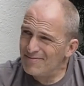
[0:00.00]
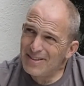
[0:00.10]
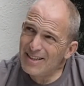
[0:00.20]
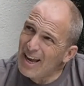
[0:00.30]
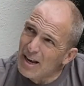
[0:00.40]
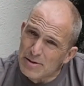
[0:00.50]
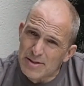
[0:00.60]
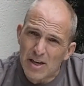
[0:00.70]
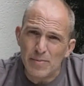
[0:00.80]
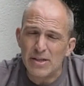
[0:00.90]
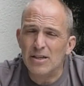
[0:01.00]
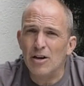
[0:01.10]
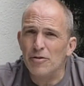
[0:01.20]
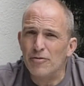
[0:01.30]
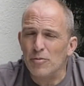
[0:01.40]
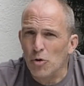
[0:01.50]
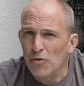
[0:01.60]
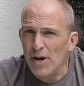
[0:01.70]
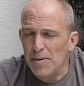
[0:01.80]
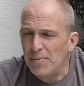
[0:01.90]
cables coming down from
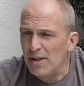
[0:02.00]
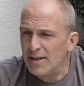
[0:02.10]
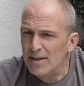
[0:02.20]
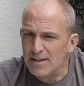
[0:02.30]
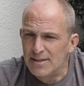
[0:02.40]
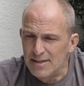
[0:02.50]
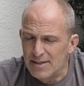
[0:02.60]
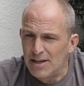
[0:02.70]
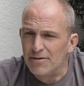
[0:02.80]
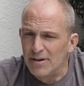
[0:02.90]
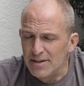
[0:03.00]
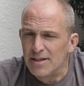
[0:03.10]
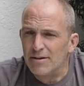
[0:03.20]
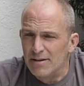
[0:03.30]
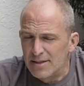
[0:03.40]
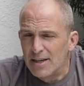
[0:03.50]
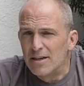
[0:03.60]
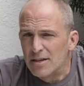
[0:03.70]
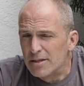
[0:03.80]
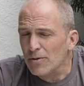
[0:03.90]
overhead bulkheads, etc., etc.,
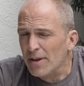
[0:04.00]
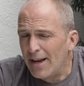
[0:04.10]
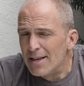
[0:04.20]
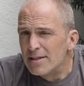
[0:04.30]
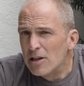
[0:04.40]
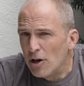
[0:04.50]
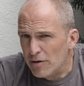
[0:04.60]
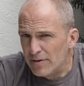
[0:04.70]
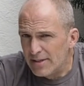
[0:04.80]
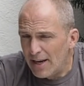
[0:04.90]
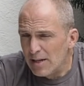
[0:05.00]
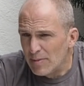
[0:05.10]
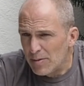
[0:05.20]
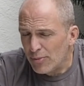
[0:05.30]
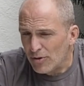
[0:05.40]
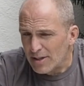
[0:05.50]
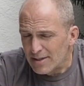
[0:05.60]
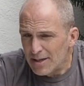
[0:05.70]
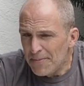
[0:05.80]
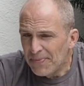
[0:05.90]
etc. So there a lot of entanglement
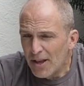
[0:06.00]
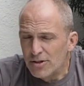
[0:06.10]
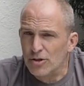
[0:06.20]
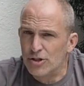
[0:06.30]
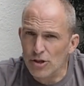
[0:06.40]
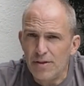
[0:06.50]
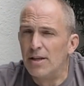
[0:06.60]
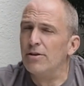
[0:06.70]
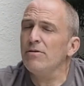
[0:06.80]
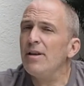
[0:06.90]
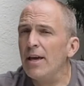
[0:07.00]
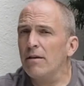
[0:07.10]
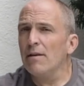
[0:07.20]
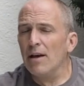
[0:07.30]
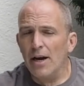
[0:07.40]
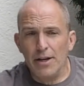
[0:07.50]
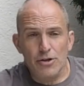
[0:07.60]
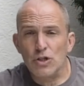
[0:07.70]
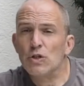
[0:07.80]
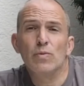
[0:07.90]
points. So it's not that you take your line and
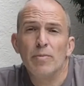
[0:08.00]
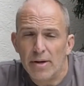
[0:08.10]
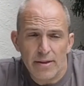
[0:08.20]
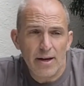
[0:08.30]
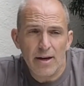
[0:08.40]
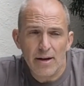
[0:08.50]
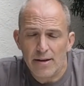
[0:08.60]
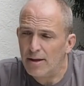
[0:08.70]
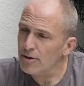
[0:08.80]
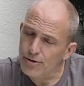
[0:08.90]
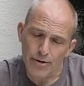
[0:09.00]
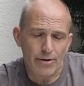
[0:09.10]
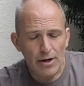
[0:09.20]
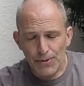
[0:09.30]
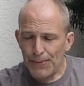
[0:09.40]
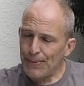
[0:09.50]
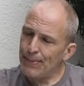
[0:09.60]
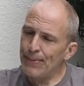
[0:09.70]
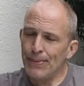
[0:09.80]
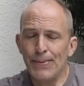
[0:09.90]
you swim in there and then you turn around and
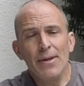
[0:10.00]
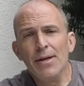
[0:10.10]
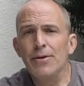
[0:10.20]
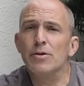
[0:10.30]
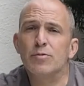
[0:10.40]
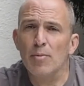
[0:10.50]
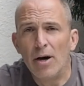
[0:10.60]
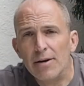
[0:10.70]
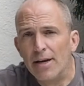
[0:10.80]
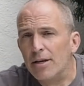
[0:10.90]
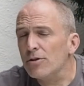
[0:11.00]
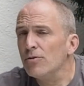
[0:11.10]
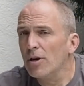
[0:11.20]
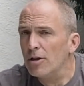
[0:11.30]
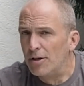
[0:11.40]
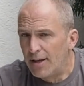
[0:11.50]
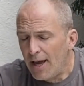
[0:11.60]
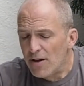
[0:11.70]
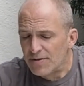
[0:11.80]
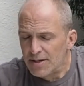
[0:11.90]
you swim out like you do in a lot of
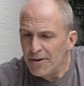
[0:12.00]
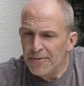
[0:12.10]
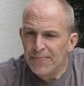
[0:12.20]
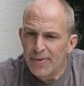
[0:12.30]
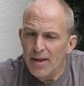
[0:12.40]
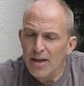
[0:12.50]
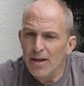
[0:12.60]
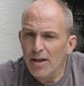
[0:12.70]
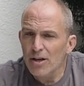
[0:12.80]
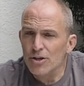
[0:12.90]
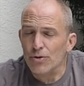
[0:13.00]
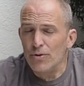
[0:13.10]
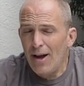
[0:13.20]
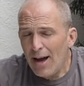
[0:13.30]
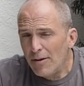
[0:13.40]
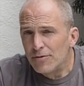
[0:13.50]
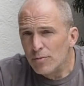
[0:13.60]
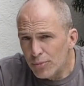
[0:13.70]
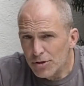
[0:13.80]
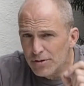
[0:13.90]
caves. So you have to
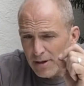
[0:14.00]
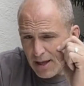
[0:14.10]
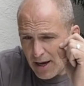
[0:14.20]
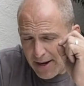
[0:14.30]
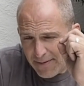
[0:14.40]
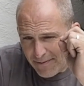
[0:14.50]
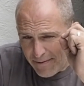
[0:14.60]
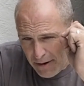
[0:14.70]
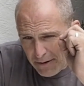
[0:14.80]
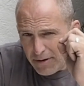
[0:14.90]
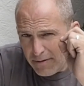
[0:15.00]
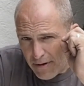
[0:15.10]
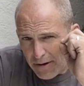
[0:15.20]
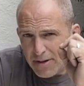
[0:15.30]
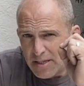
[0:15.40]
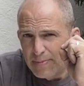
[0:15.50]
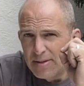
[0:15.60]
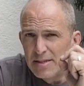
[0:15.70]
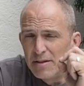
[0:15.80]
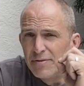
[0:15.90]
put your line very, very
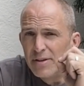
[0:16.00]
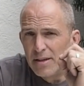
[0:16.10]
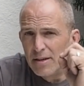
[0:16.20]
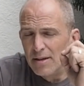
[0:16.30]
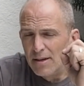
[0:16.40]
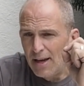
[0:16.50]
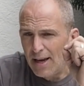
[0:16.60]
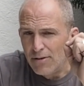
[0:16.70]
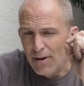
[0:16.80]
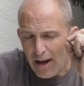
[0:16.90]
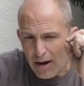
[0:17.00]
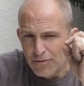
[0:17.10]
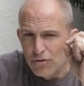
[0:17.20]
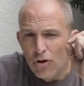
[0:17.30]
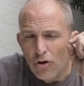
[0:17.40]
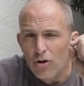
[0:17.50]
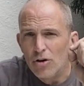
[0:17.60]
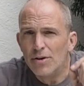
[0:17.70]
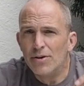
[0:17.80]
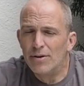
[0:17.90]
specific, and you have to
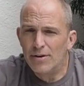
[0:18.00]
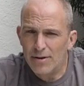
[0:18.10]
learn,